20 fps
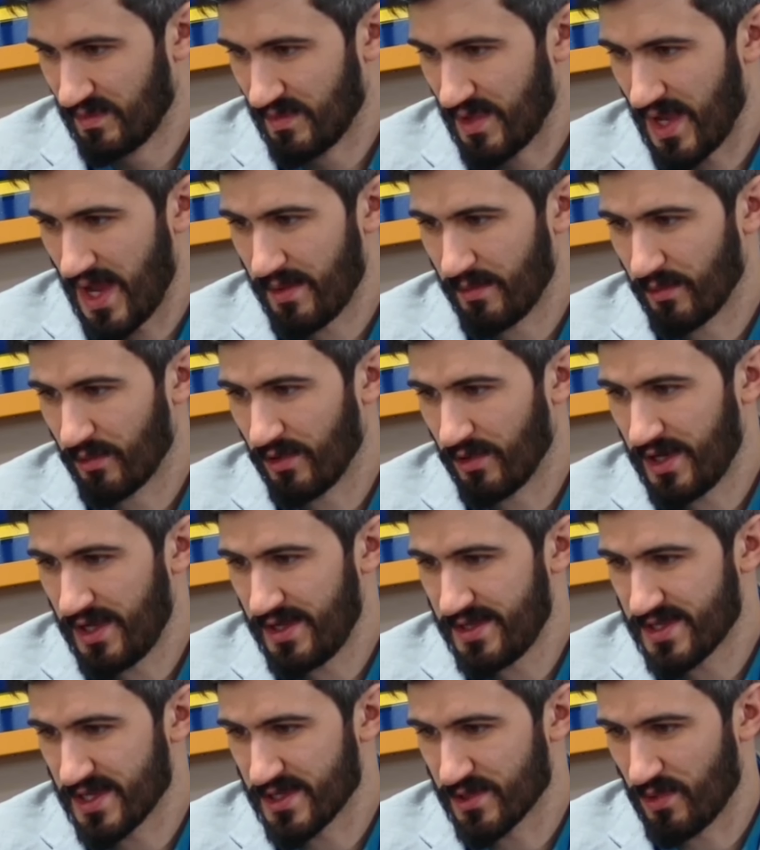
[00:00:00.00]
Adam
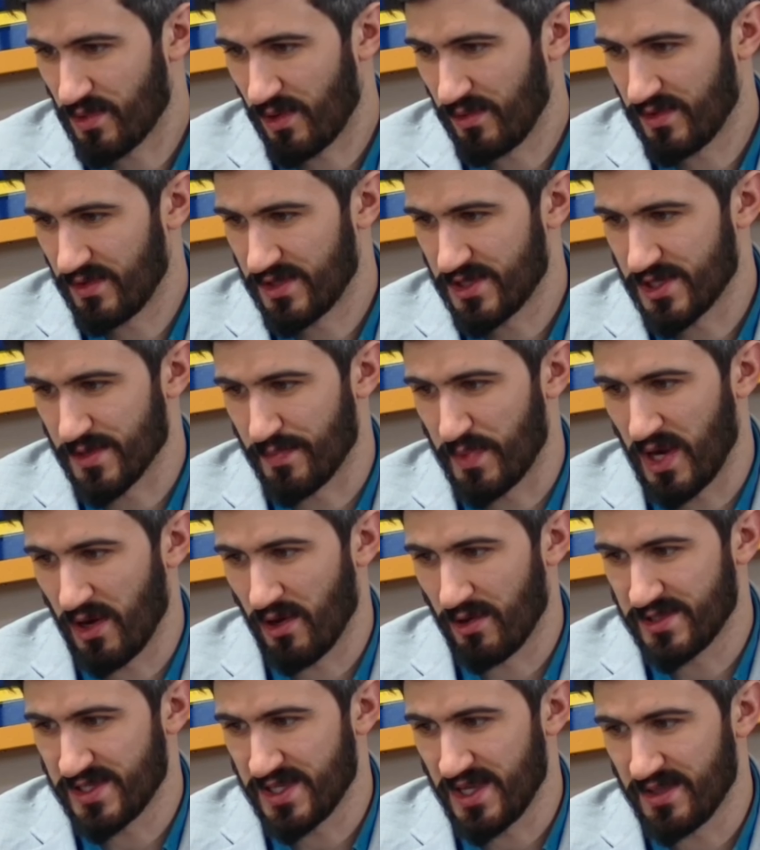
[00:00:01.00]
Green says, quote, the
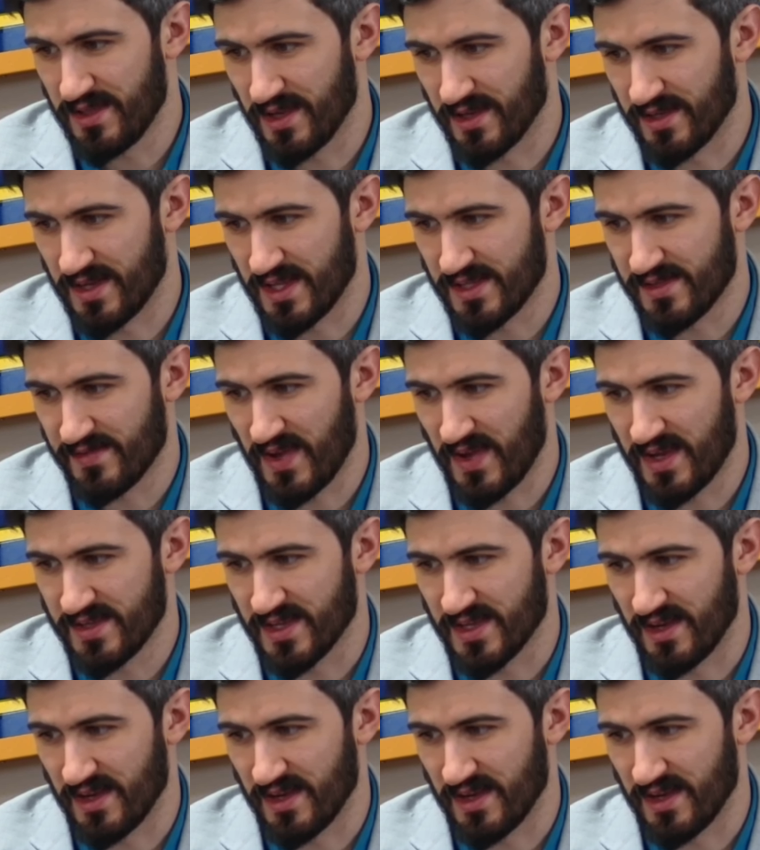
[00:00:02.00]
Shapiro seething intensifies,